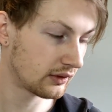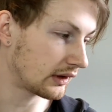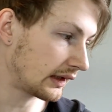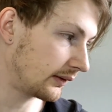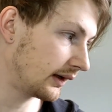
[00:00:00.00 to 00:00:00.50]

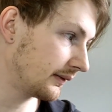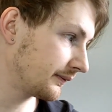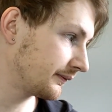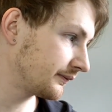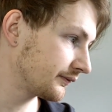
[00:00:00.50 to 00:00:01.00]
Anyway,
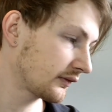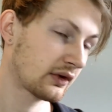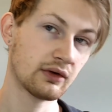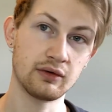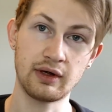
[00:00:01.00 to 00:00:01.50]

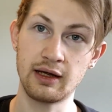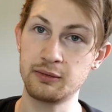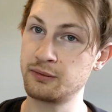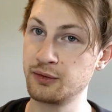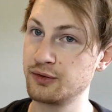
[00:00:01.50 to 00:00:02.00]
there's
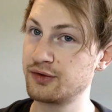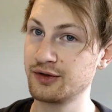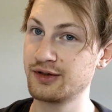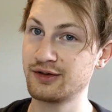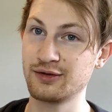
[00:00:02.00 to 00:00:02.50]
heaps more to
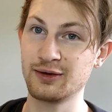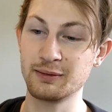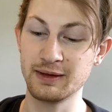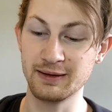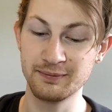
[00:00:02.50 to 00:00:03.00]
talk
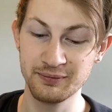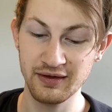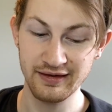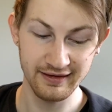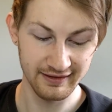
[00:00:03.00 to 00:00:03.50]
about.
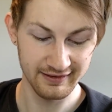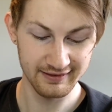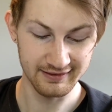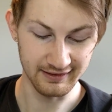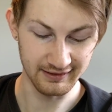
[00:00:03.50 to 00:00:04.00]

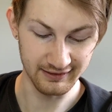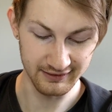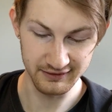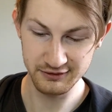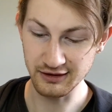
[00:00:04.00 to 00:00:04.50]
So
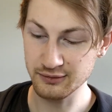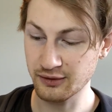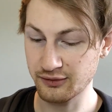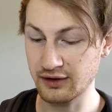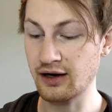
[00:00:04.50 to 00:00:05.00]
just
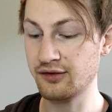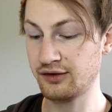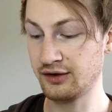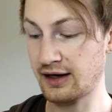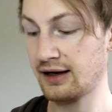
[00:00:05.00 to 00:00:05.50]
with regards to
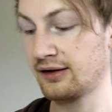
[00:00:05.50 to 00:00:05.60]
the neck,